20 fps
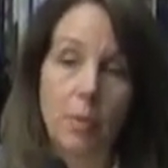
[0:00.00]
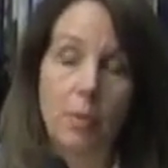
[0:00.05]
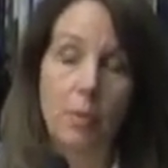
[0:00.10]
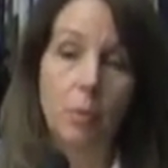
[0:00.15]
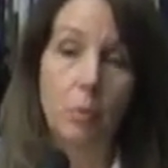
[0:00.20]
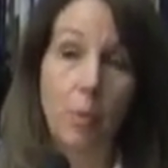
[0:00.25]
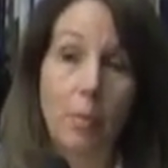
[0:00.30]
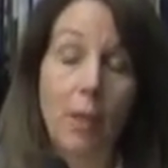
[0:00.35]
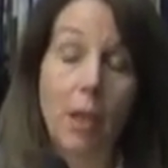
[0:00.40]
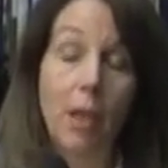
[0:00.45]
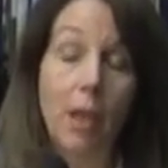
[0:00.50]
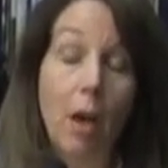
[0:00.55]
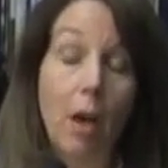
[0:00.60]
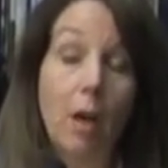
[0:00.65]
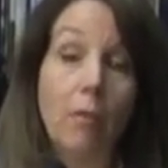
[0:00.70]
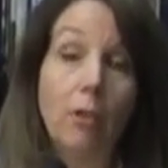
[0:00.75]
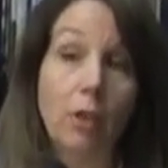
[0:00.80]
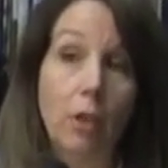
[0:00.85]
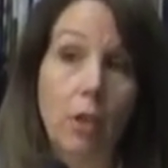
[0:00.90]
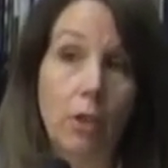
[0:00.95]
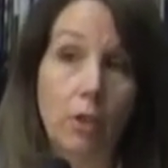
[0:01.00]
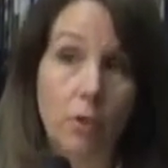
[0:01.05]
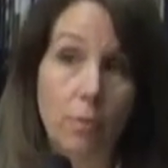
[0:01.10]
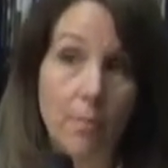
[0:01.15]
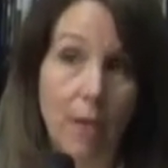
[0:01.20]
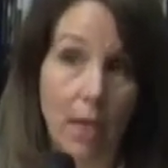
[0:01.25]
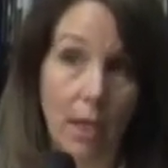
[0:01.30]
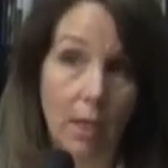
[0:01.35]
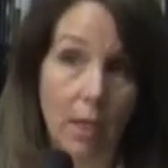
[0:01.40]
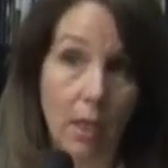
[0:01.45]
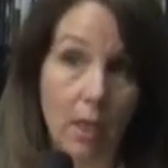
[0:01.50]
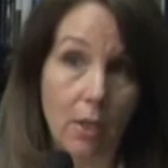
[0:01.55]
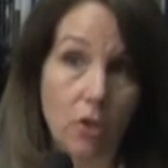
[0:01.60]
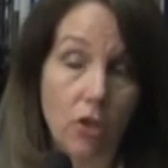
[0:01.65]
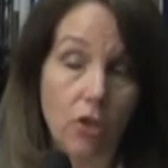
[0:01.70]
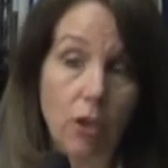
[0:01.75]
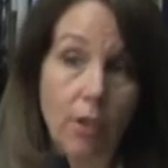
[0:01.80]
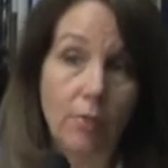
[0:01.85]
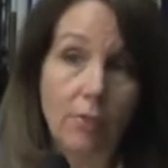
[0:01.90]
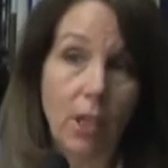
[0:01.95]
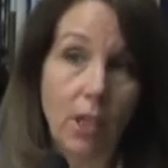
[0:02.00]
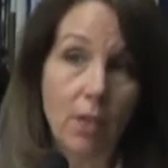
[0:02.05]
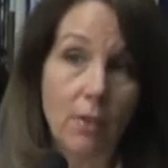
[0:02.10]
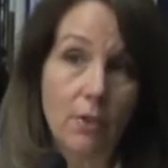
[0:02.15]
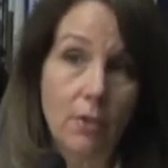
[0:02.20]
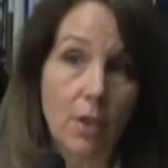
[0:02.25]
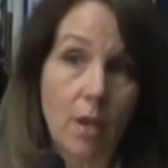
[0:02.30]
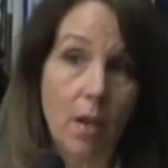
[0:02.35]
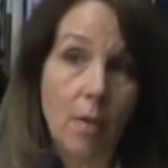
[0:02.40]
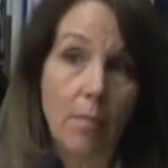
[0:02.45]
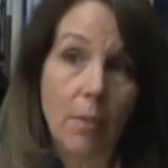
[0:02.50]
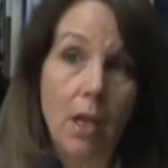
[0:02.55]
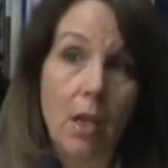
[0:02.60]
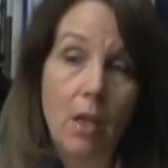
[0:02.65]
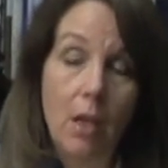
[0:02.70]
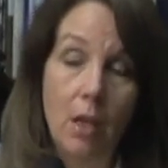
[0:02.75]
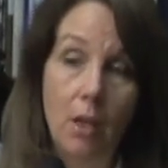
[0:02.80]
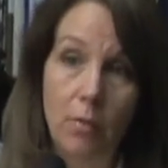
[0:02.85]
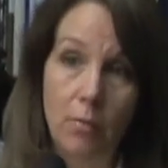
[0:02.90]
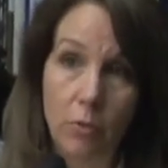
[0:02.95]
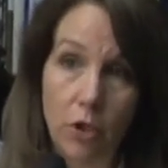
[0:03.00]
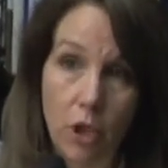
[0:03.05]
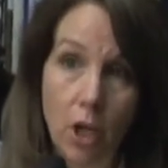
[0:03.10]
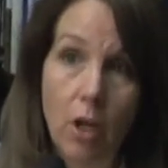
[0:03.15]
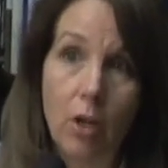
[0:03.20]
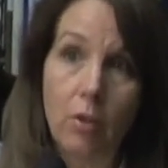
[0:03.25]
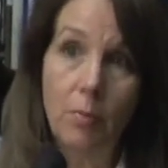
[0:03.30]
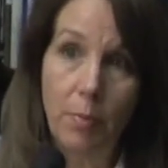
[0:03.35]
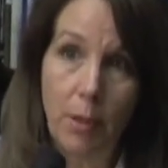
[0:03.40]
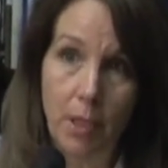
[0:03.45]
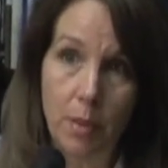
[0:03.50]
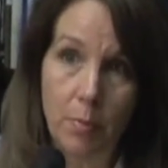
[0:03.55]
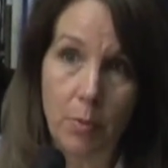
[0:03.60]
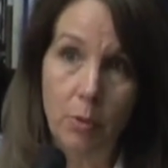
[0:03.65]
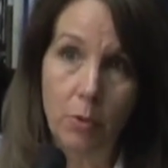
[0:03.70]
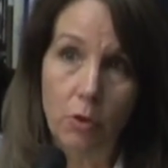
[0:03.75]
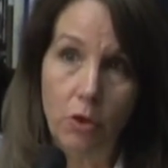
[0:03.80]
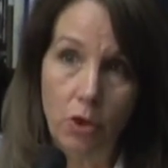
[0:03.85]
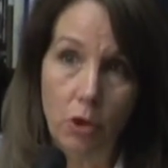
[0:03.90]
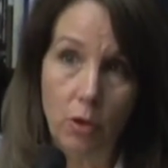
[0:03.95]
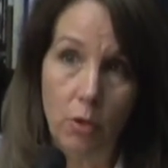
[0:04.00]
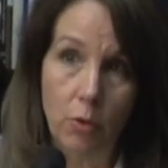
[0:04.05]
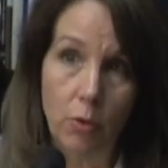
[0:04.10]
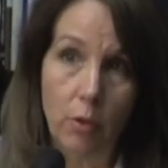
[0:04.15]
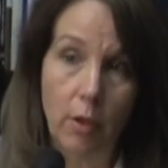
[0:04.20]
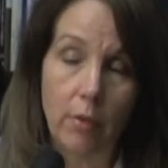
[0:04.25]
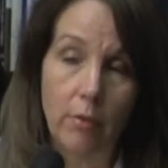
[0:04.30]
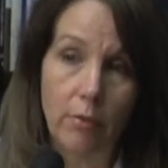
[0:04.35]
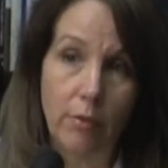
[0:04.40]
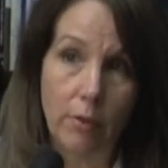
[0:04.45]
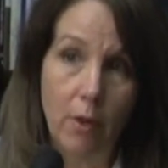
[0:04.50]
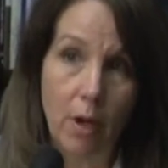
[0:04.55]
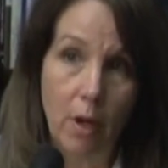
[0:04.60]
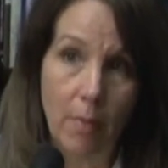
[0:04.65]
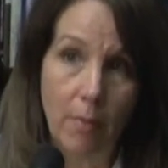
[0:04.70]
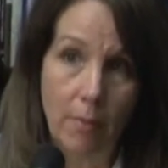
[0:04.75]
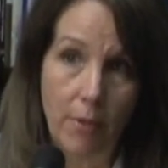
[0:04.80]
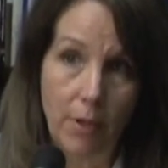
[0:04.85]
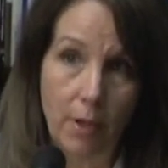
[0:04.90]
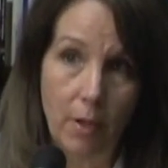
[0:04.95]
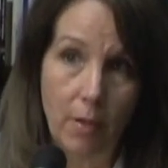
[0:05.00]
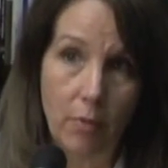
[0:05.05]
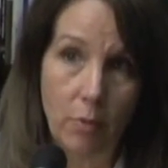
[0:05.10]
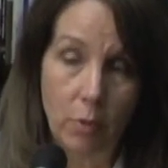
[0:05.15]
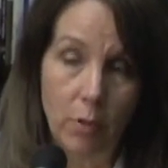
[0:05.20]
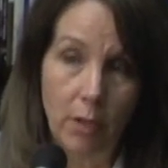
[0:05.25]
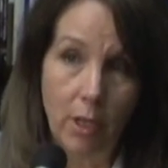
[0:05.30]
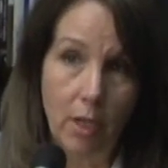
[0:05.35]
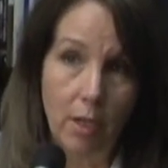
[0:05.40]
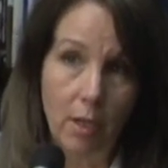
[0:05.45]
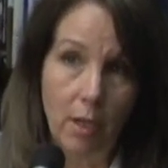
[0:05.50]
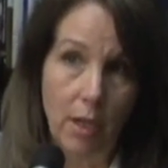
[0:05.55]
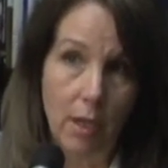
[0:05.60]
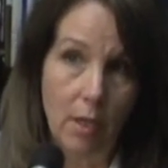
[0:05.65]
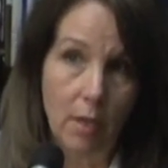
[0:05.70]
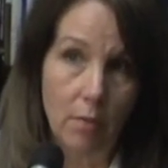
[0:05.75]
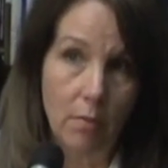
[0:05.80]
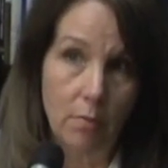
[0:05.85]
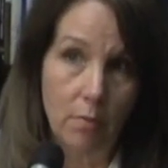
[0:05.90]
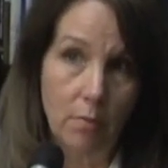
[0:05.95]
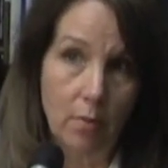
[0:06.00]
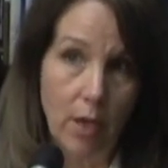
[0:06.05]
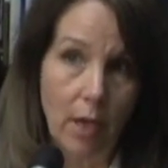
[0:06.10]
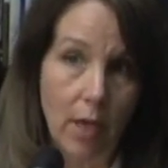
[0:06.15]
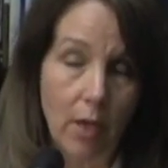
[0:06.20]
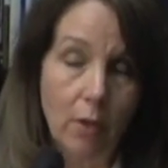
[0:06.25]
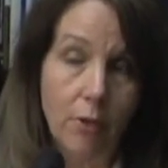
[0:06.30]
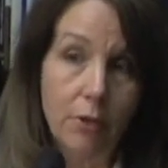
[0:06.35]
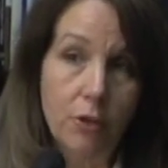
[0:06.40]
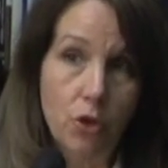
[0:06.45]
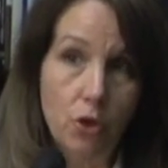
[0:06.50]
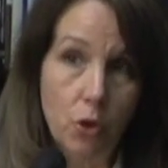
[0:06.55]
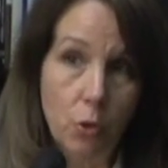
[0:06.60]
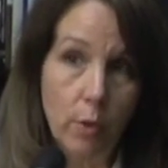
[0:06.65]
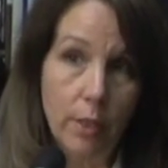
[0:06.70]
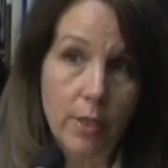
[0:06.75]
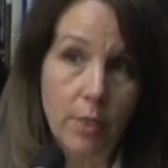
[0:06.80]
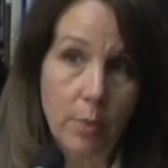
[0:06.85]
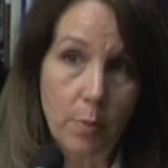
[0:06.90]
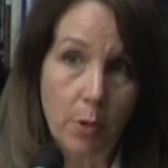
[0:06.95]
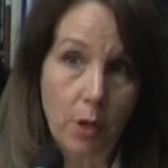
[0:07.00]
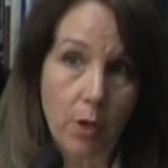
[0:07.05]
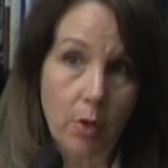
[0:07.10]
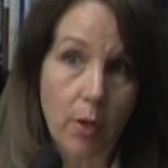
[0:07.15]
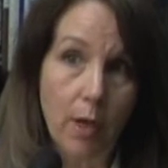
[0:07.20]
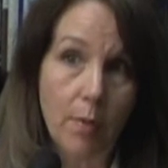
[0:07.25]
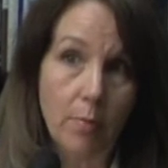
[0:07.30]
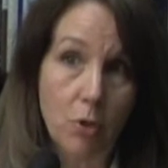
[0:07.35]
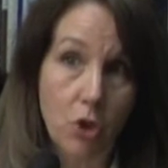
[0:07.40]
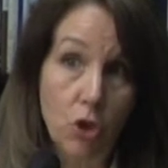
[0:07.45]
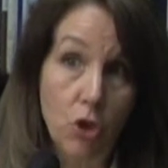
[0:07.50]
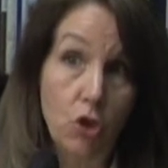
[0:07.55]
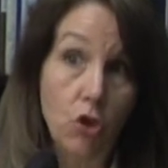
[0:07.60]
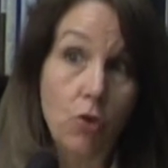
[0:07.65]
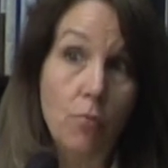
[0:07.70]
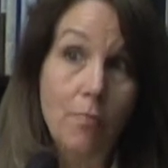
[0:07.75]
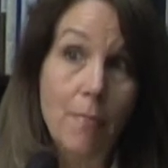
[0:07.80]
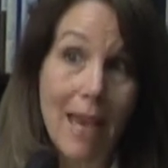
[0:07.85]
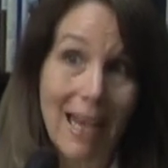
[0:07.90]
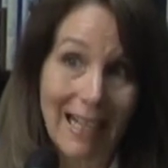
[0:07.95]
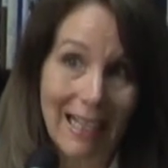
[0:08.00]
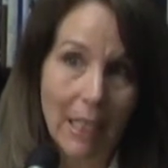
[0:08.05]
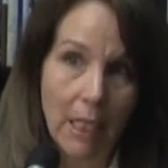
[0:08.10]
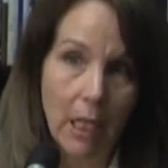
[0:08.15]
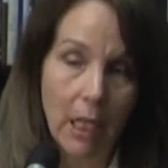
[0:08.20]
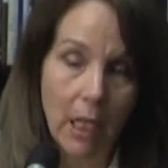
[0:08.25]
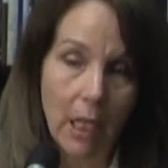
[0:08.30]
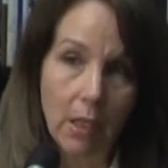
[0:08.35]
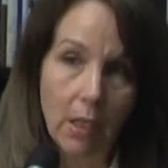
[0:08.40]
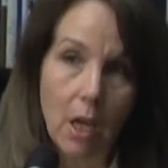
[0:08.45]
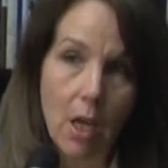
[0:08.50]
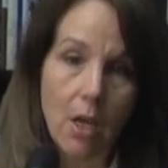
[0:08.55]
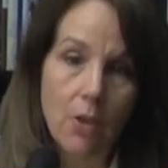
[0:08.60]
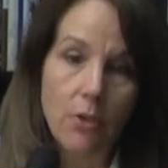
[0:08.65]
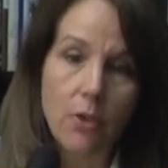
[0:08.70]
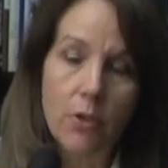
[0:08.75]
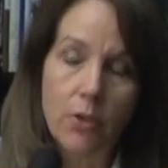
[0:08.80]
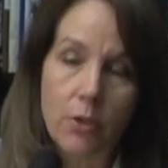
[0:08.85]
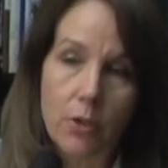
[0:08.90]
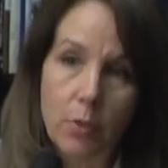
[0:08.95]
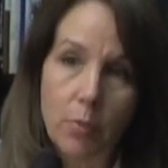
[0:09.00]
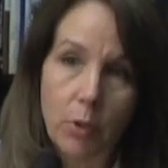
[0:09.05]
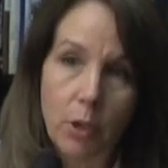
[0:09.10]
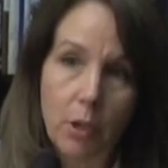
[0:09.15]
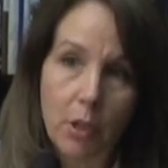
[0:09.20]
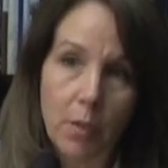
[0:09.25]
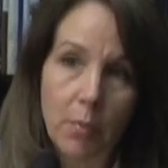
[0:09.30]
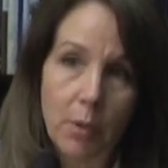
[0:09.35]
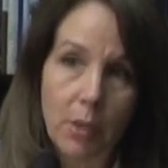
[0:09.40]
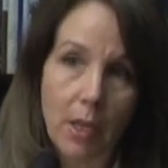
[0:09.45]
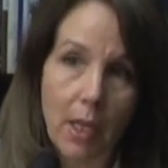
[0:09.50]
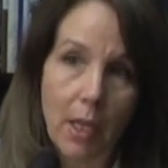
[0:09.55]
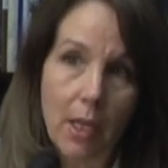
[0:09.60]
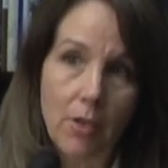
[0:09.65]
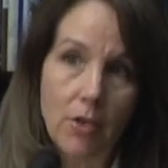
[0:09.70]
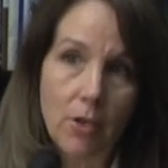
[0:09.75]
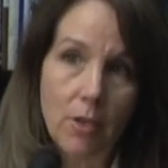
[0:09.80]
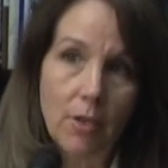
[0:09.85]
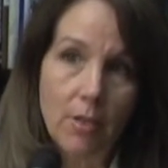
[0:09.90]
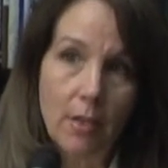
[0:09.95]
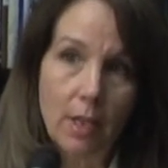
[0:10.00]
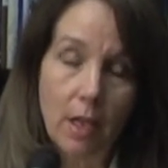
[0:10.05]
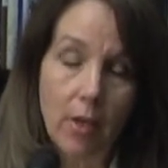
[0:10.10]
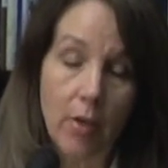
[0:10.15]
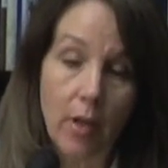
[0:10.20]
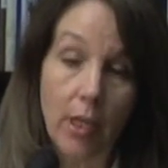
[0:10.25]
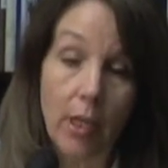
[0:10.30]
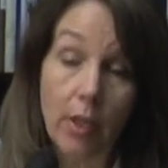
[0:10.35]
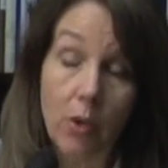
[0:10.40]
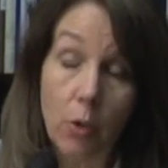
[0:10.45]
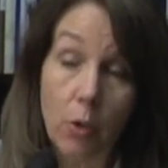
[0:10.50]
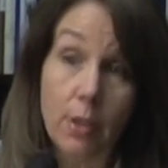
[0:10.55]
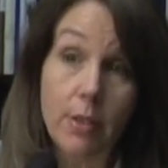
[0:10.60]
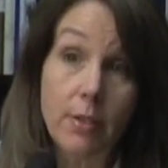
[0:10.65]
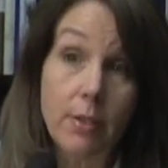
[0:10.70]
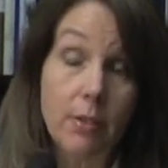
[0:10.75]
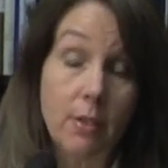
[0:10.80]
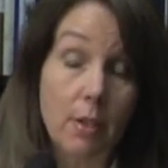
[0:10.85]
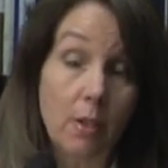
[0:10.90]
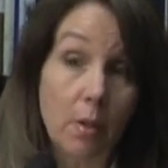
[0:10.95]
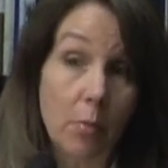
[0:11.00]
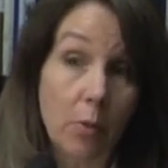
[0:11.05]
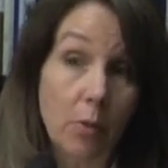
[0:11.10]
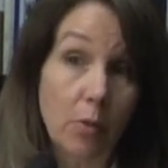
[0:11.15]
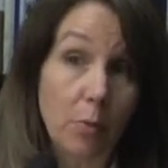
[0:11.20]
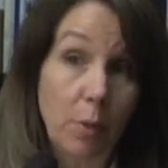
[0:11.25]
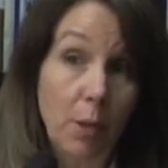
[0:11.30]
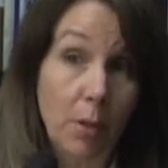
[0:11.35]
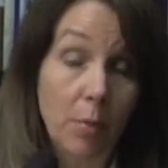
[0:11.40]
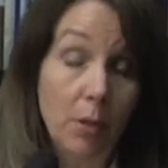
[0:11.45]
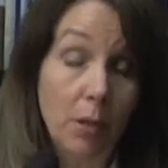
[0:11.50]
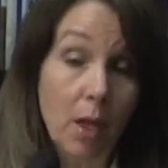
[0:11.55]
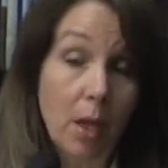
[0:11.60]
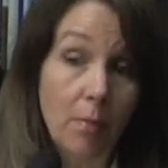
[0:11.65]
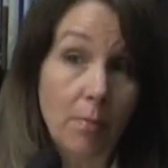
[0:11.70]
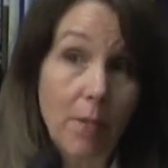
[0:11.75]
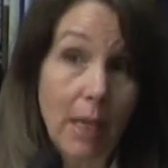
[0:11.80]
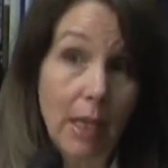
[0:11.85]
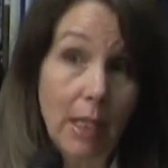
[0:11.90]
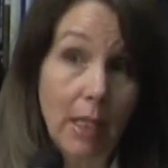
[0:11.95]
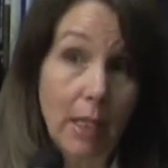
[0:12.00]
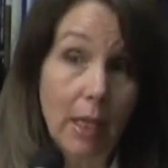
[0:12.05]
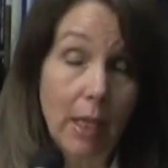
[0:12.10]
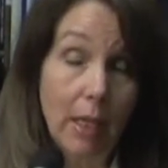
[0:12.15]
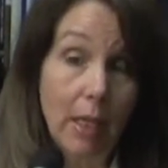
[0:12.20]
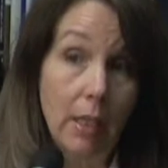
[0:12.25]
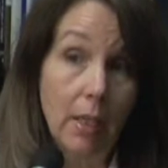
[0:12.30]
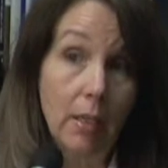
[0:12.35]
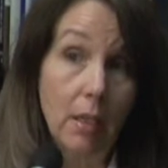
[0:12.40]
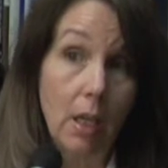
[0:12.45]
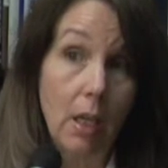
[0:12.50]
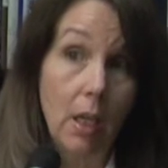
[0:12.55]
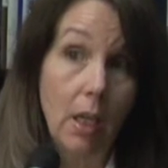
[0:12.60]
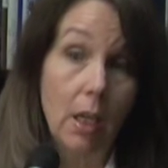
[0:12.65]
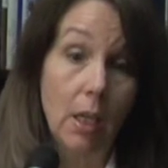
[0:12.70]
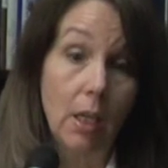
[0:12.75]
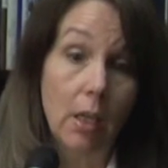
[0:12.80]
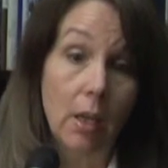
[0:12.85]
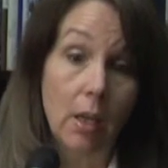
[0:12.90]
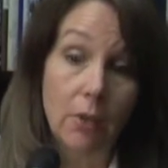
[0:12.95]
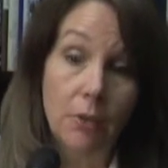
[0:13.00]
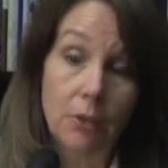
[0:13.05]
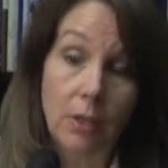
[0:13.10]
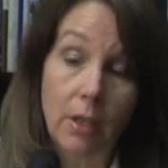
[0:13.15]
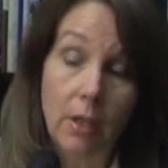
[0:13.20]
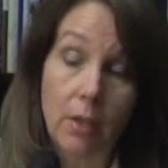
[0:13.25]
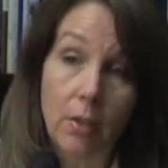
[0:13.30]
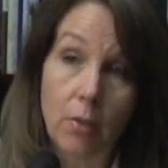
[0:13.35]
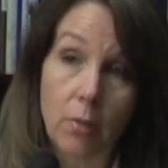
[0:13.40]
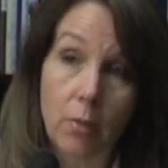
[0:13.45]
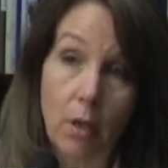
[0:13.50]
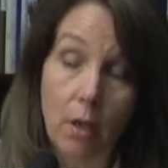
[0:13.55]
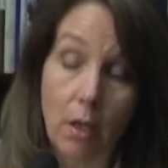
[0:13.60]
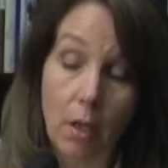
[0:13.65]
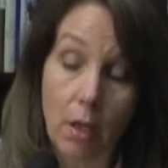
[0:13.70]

people will be covered under Medicaid, shifting some young people, children, from the North Carolina Health Choice Program to Medicaid. So there's some real implications there. It increases the number of people on Medicaid. It also